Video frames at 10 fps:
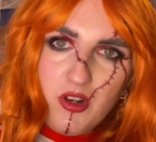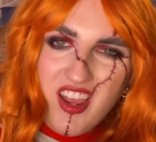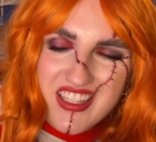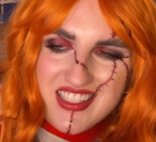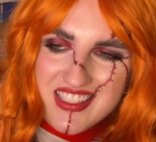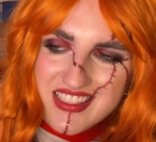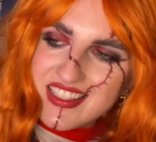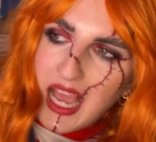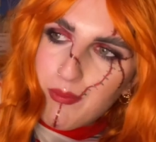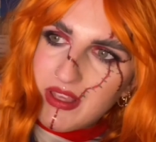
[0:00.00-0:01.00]
like,
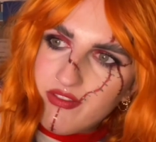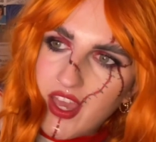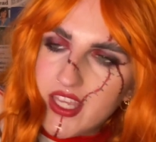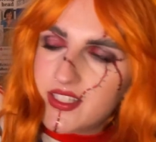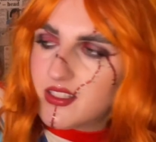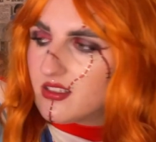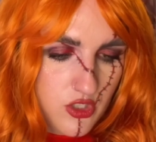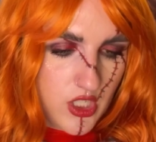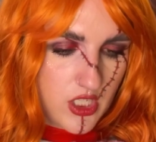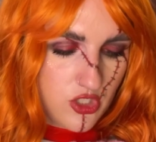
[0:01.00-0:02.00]
scabby phase.
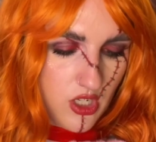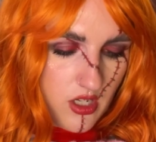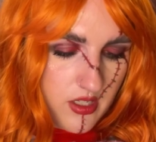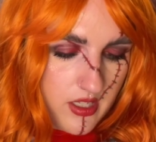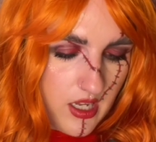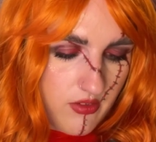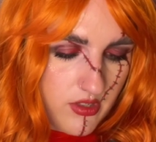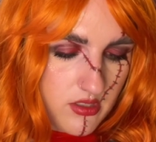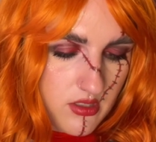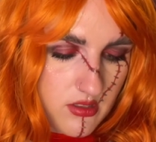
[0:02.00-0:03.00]
Ginger
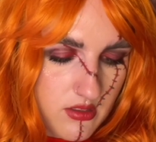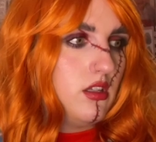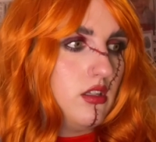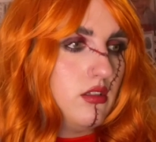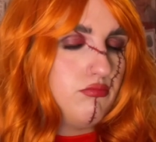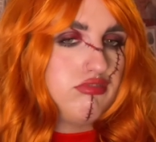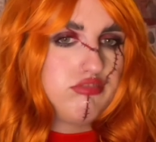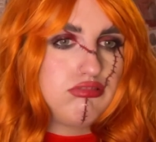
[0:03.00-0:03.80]
characters. Who